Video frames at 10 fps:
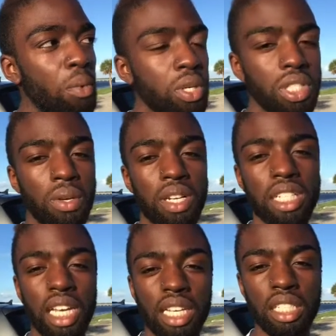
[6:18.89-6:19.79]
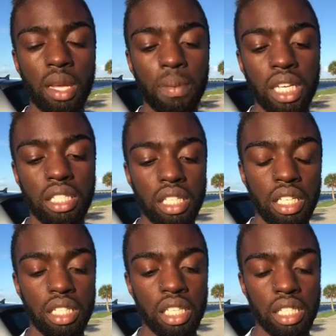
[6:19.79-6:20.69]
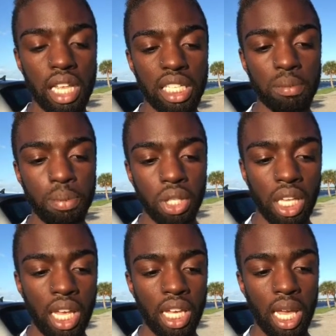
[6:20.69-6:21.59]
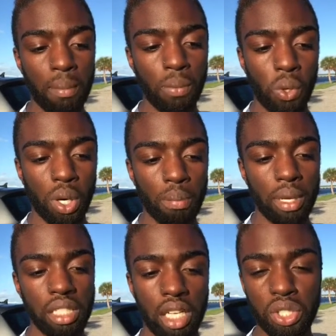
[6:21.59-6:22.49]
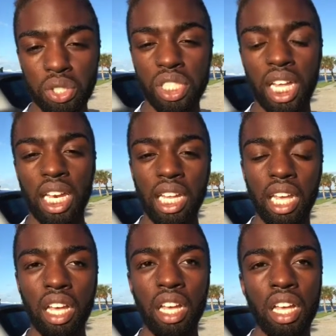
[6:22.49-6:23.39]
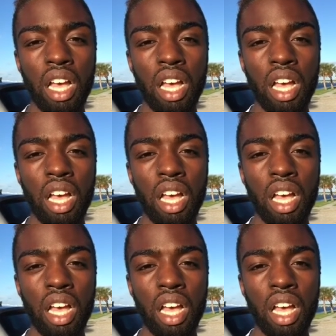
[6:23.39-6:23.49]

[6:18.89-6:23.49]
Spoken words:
more so on a day-to-day basis is less bullying and more misunderstanding.